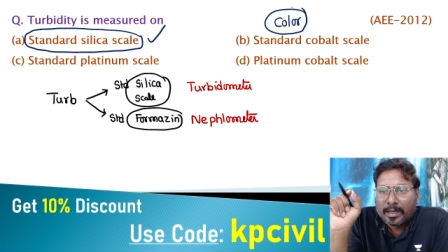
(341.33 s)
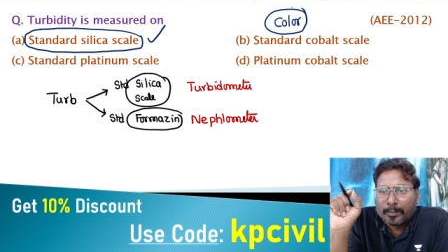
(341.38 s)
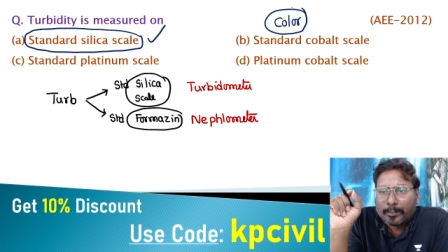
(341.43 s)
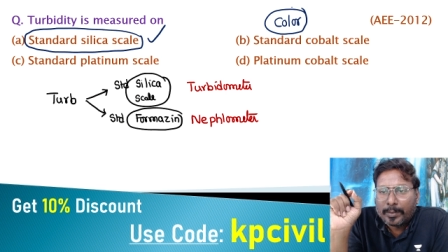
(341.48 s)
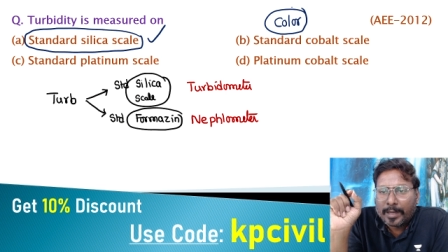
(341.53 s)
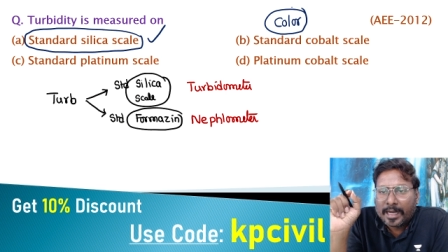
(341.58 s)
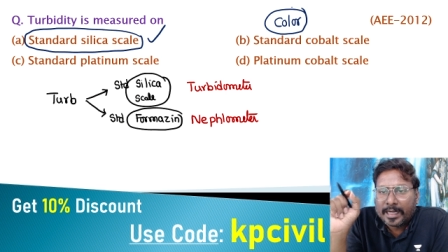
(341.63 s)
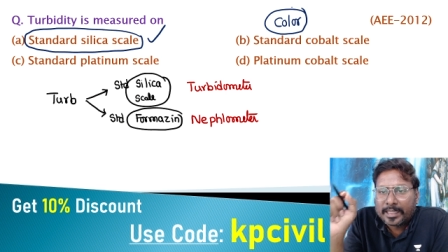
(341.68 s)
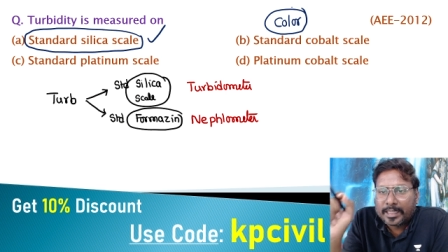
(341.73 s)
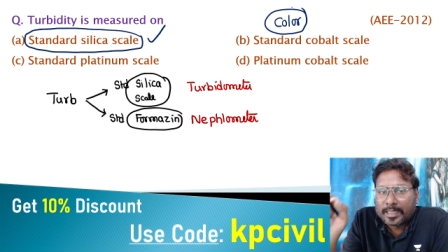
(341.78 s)

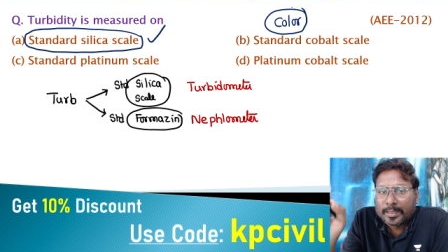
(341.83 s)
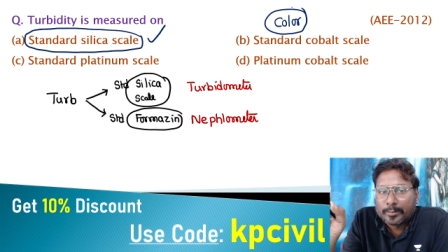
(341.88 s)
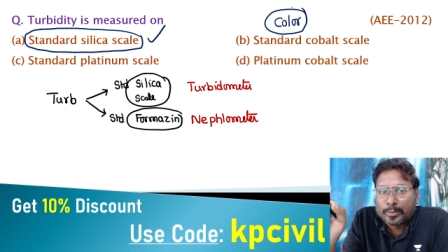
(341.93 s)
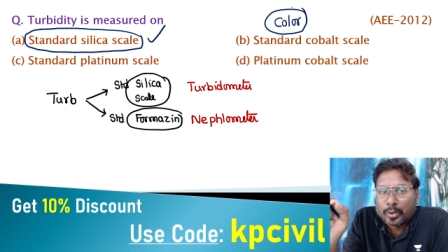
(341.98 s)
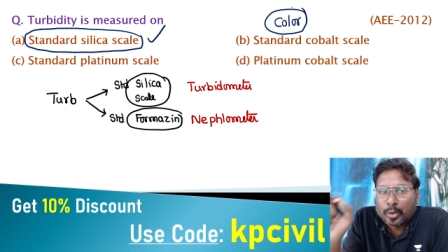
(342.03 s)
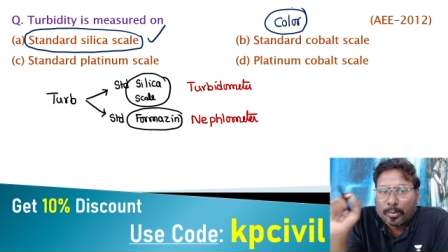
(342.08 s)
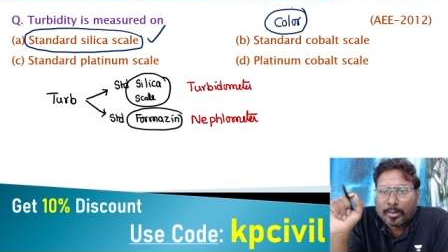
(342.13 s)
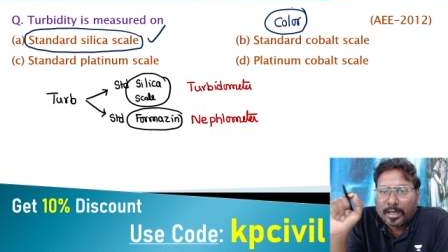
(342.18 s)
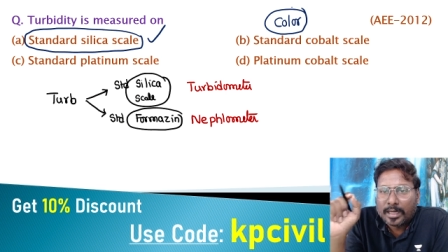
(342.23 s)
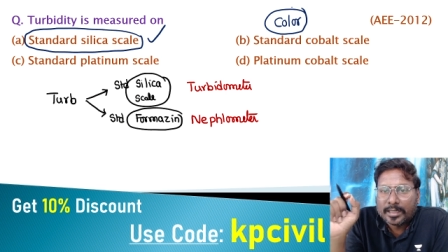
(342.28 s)
platinum
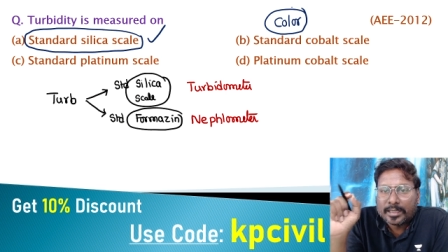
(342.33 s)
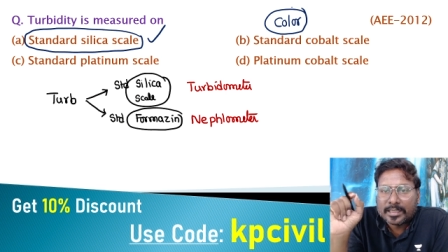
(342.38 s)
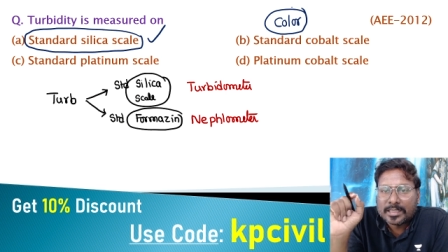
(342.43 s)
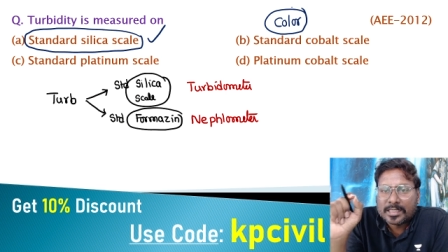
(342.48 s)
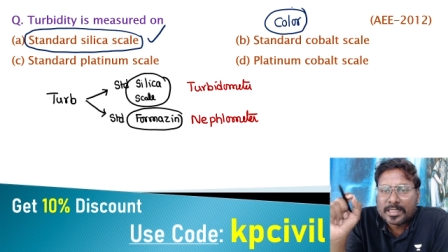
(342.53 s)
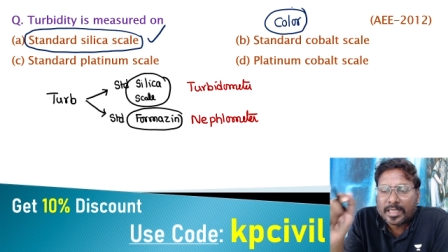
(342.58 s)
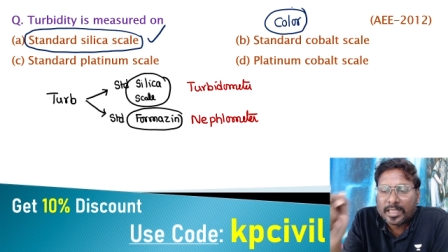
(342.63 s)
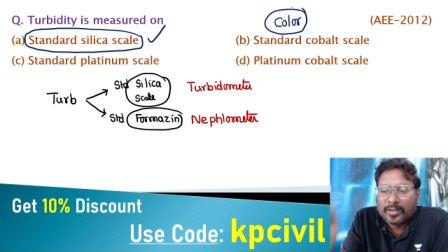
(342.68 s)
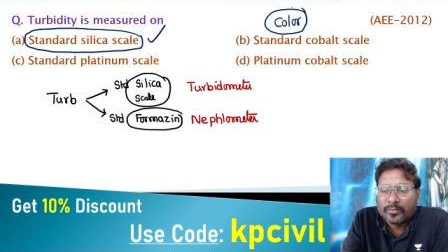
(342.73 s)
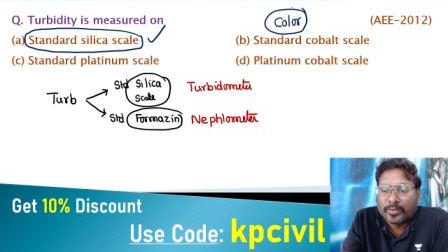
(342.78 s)
cobalt
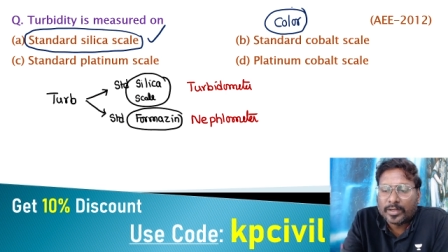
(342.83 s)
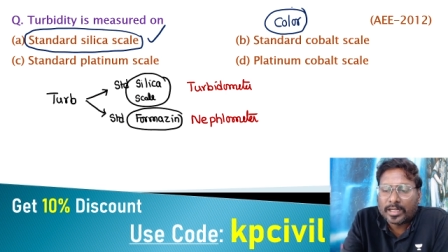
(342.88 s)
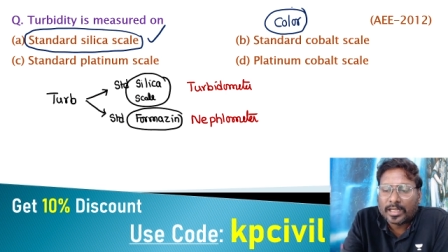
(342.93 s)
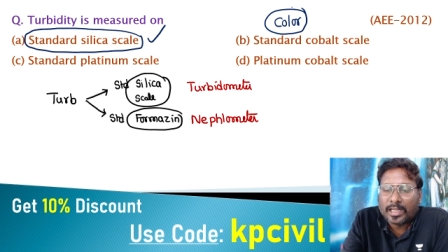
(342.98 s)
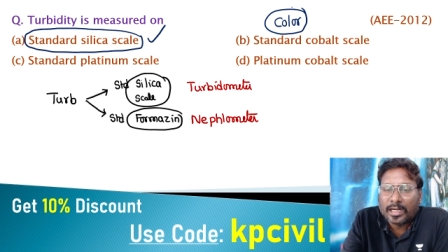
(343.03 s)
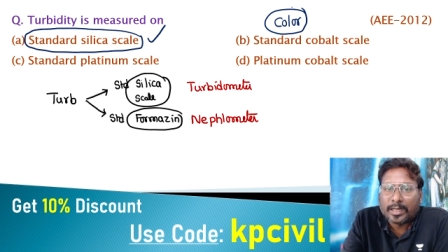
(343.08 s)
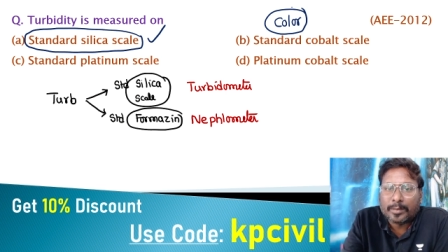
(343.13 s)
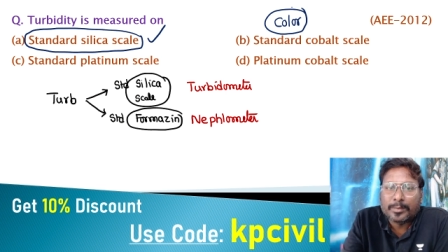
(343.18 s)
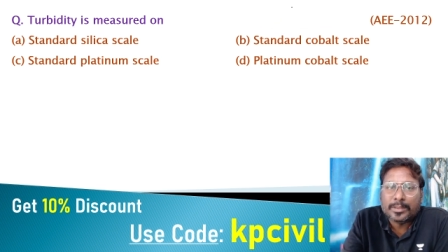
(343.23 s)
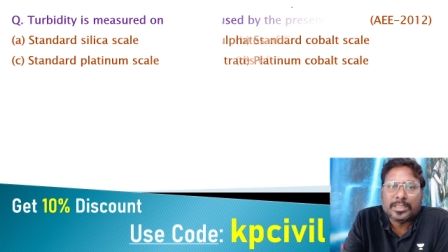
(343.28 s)
scale for
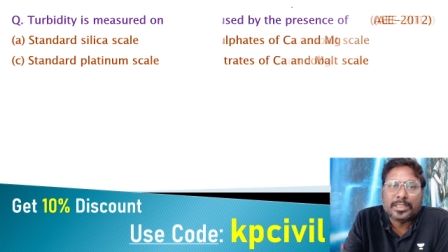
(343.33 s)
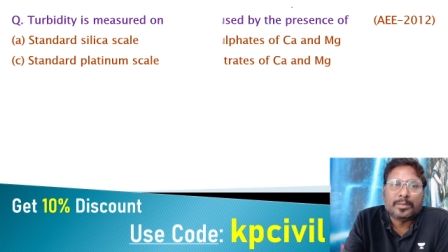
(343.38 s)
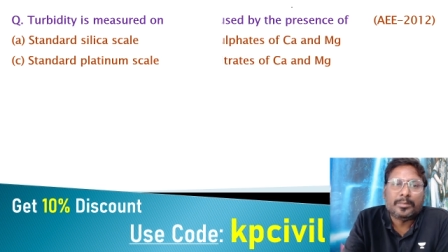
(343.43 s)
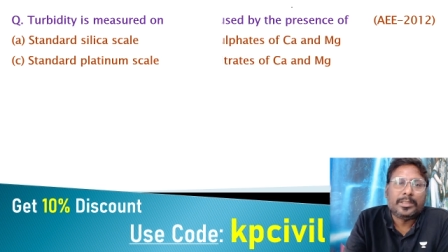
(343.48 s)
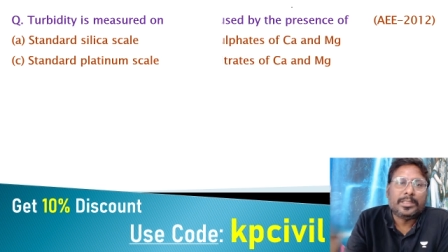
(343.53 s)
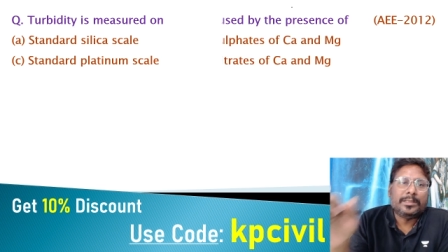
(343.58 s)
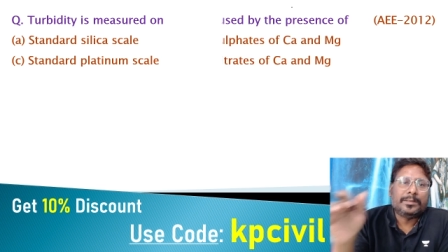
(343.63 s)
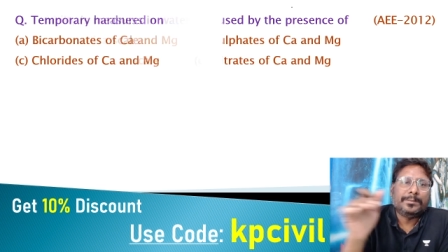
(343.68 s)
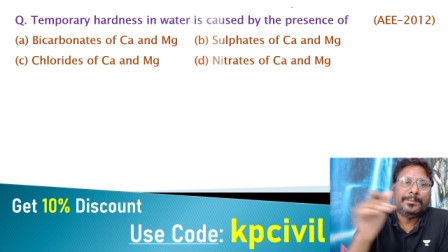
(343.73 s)
color measurement.